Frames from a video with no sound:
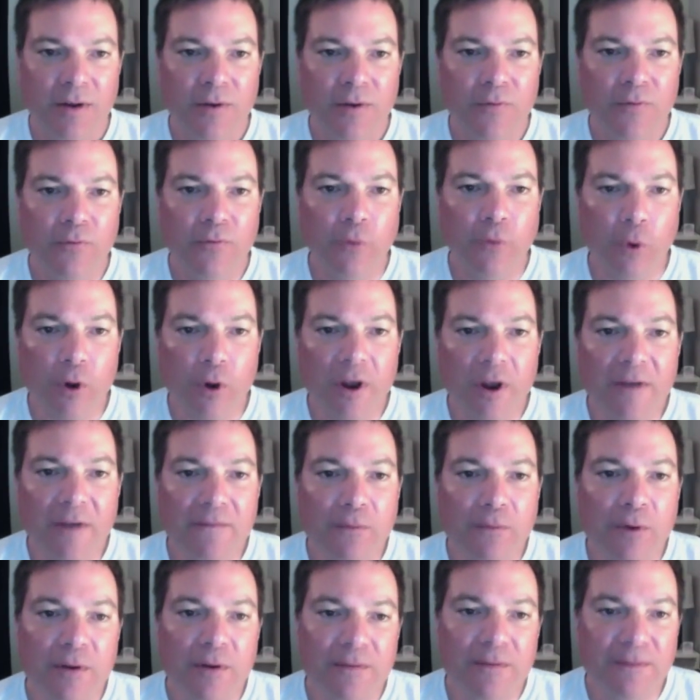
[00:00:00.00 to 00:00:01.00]
Ford F
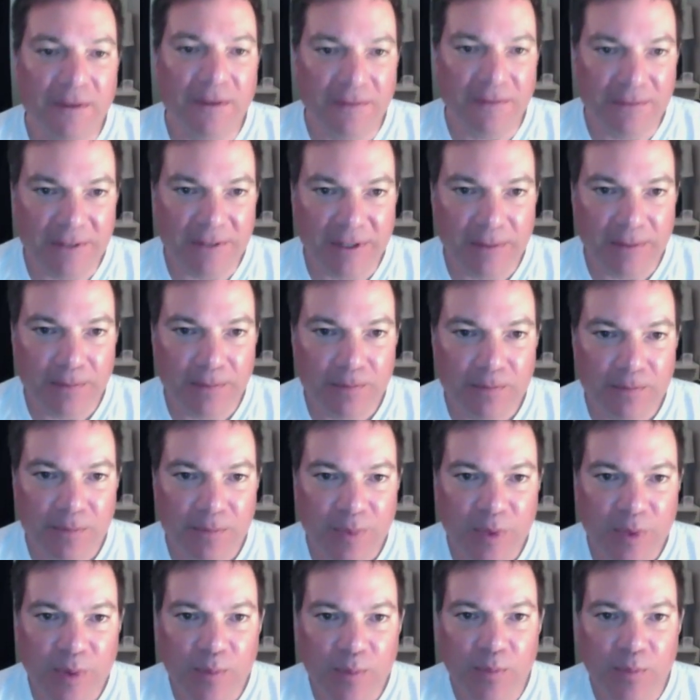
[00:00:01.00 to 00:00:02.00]
150.
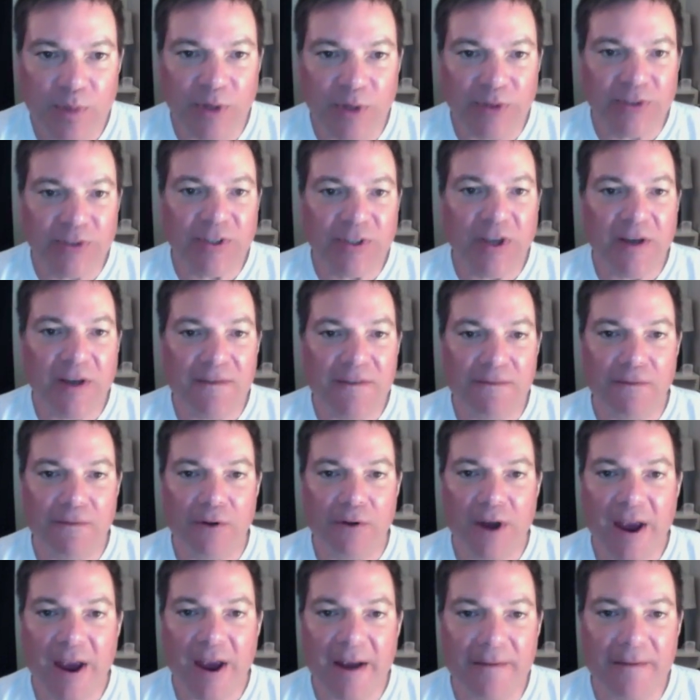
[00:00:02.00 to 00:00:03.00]
Built tough for
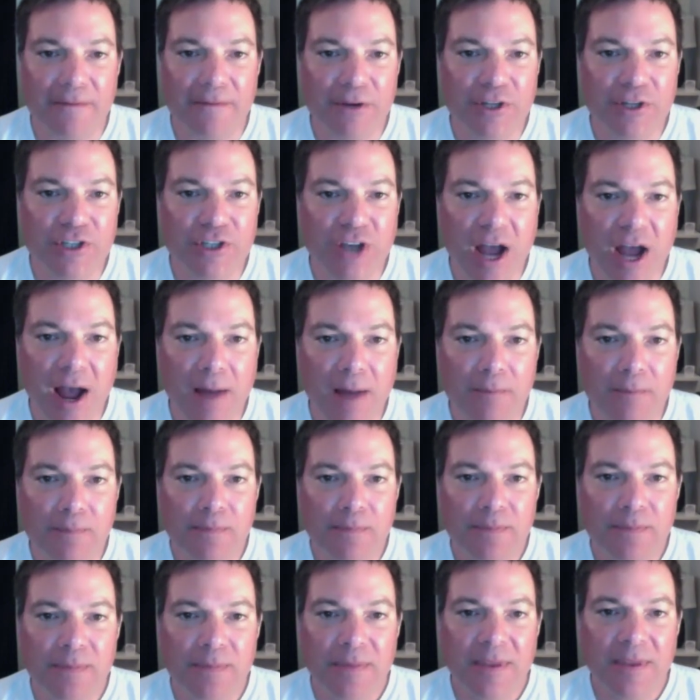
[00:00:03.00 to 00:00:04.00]
every job,
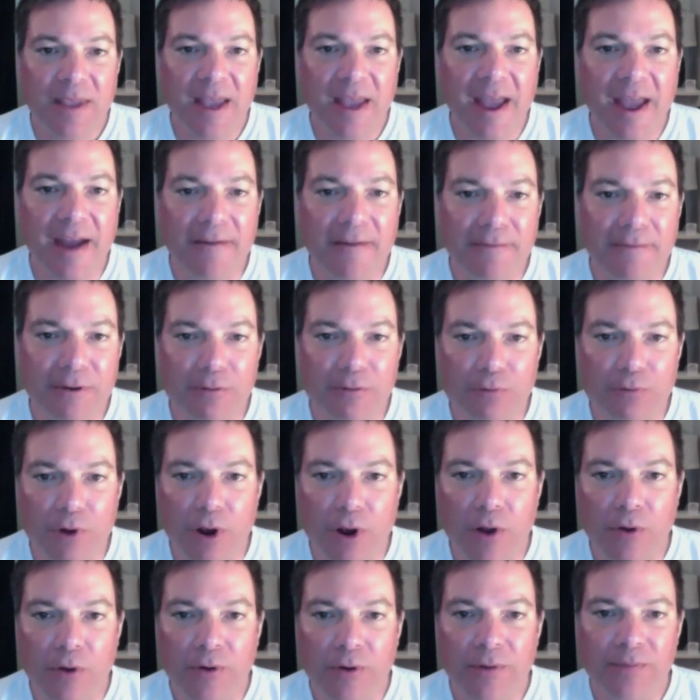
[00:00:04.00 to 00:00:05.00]
every
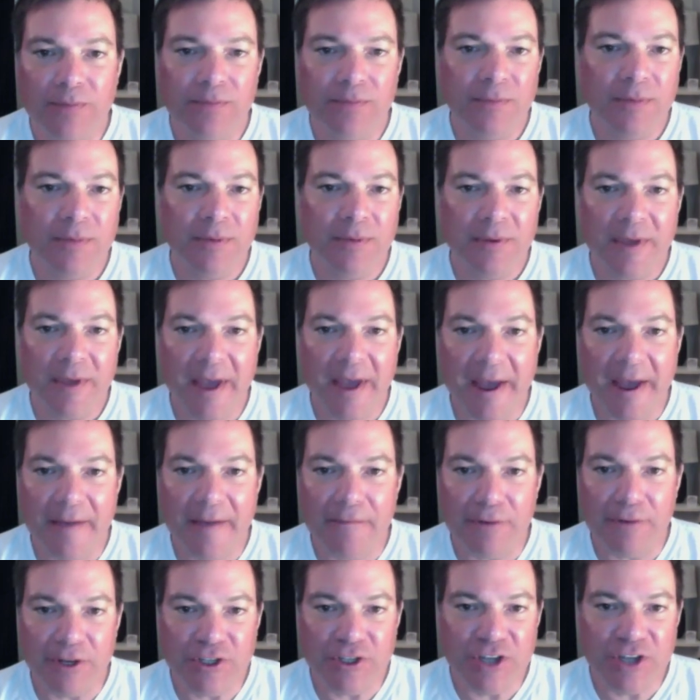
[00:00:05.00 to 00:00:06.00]
road,
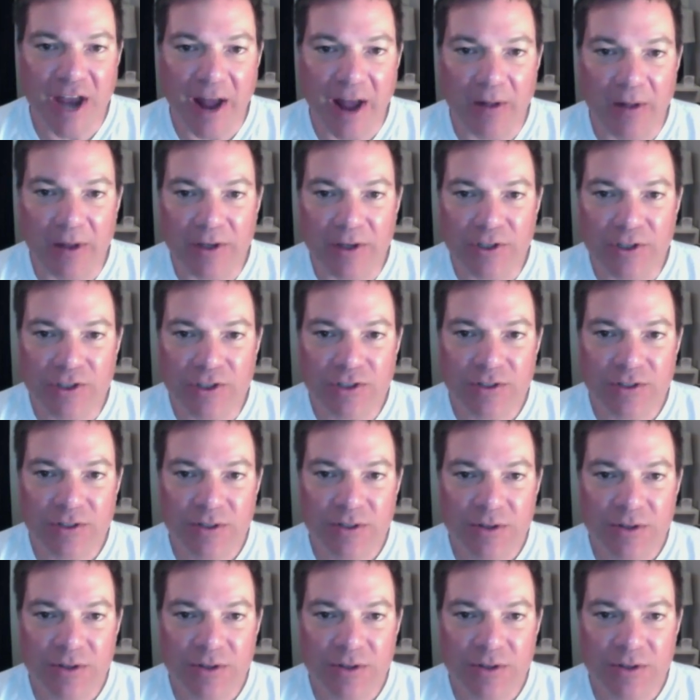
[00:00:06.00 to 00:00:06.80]
every challenge.